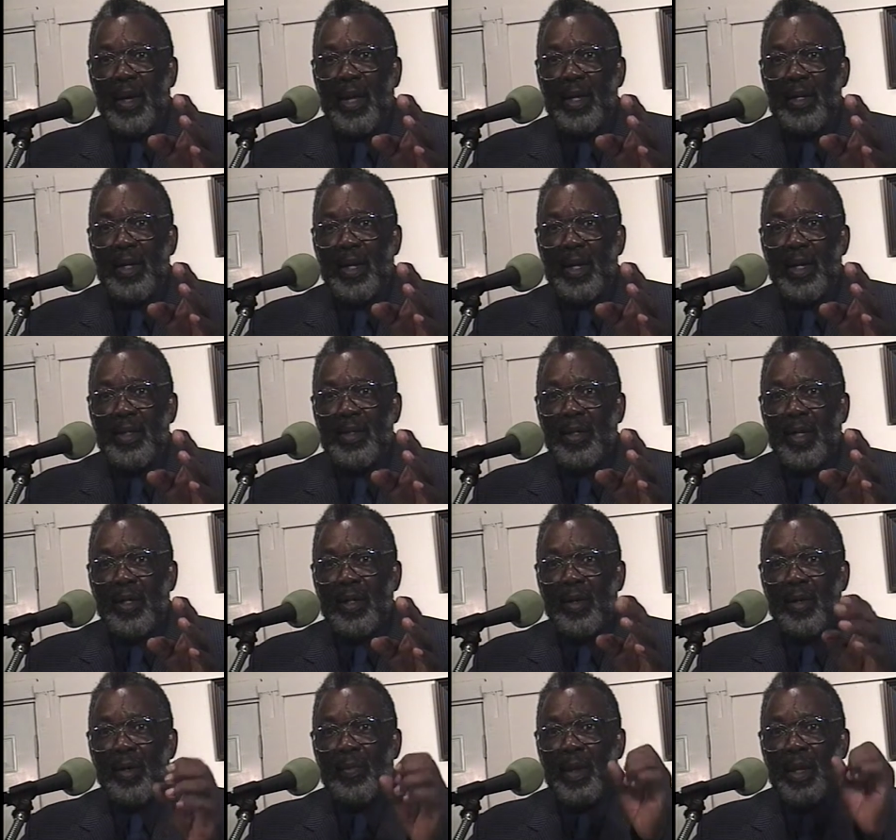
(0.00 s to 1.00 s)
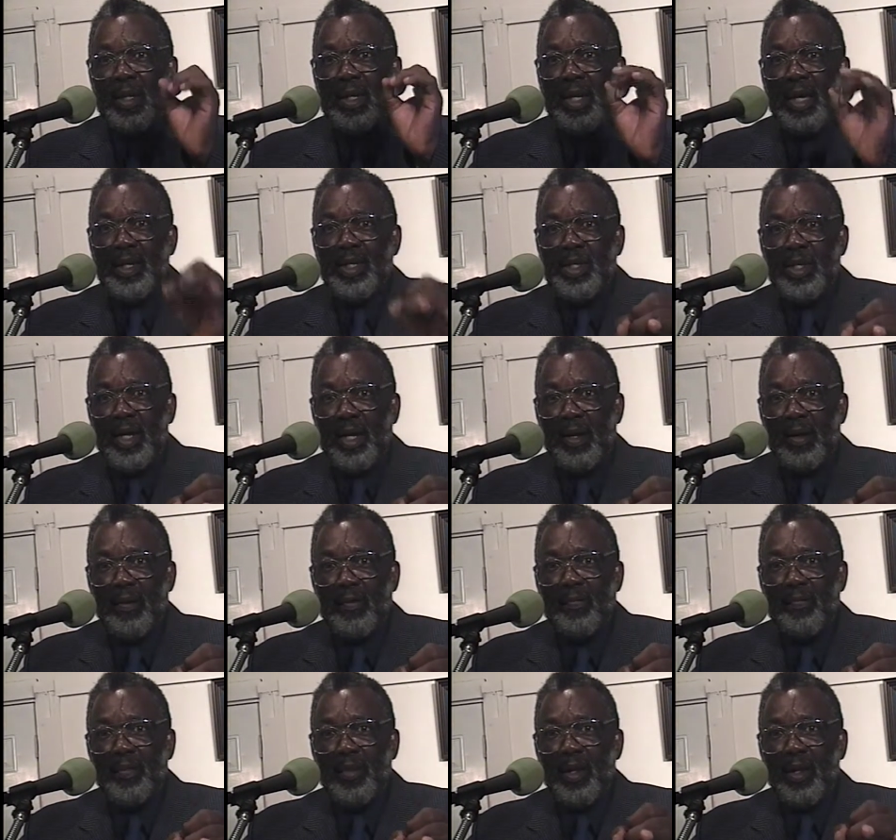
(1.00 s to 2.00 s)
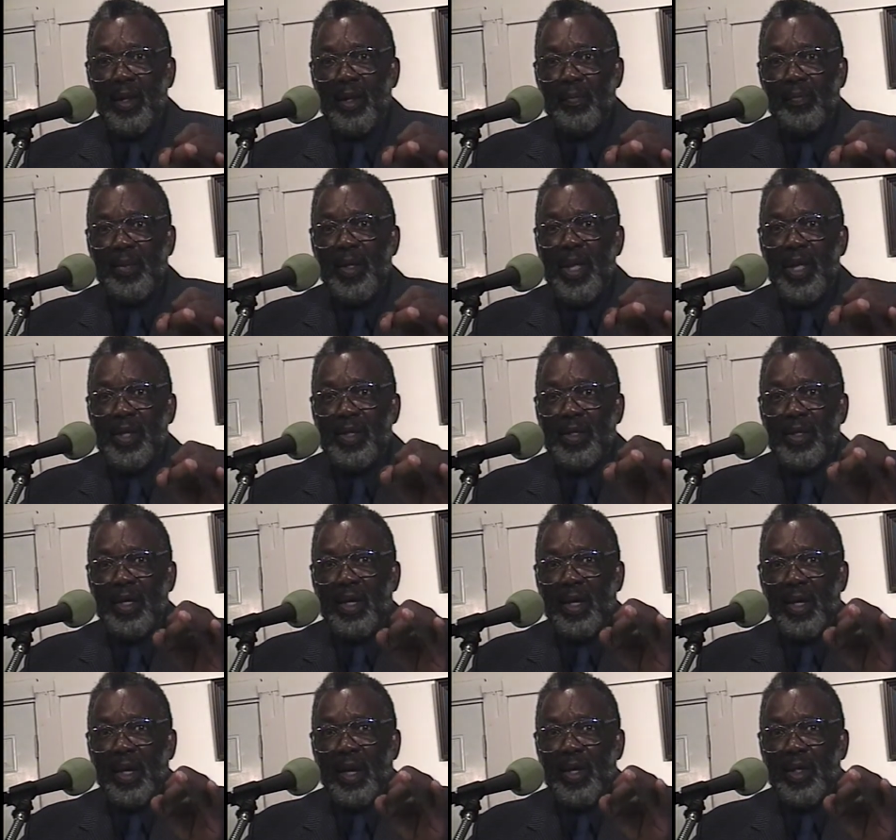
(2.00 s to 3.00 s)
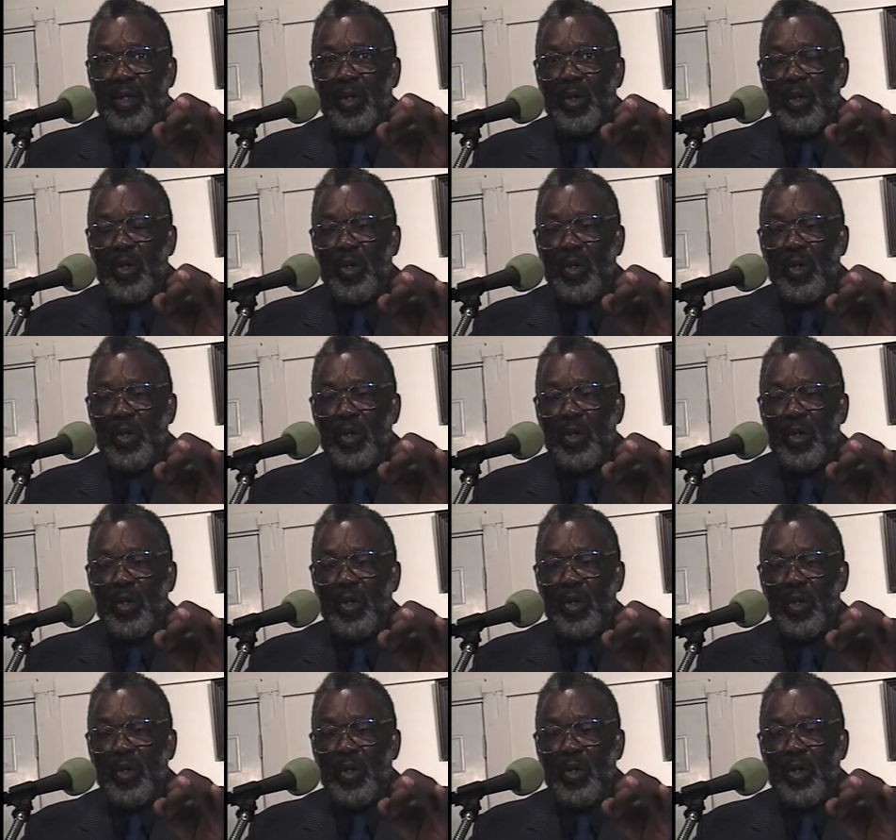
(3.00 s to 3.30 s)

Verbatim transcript: uh, Salom Peace unto